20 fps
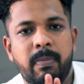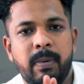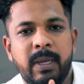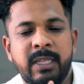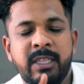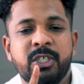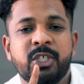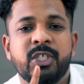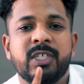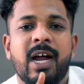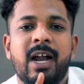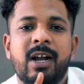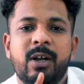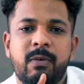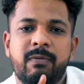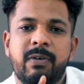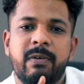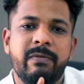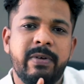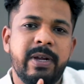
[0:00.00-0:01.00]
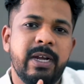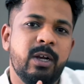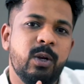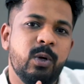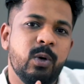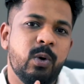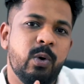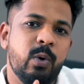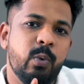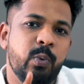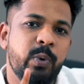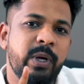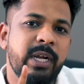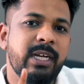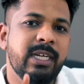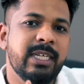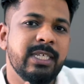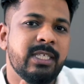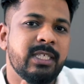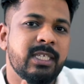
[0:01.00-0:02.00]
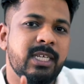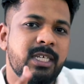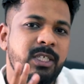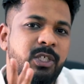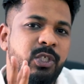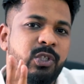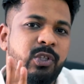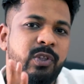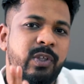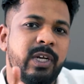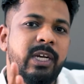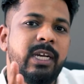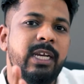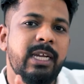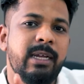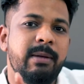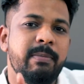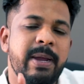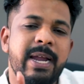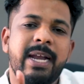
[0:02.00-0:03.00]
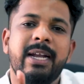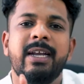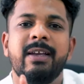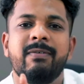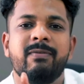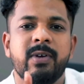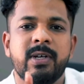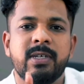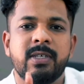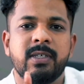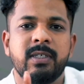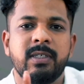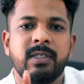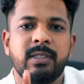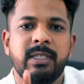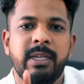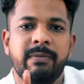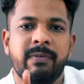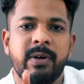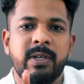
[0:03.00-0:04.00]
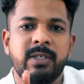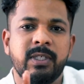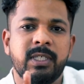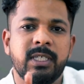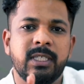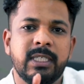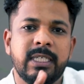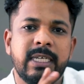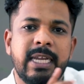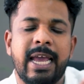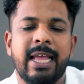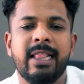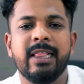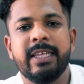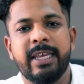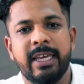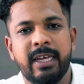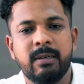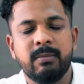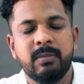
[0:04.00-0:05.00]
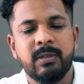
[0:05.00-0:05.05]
in the start of a video, we discussed 3 main differences in healthcare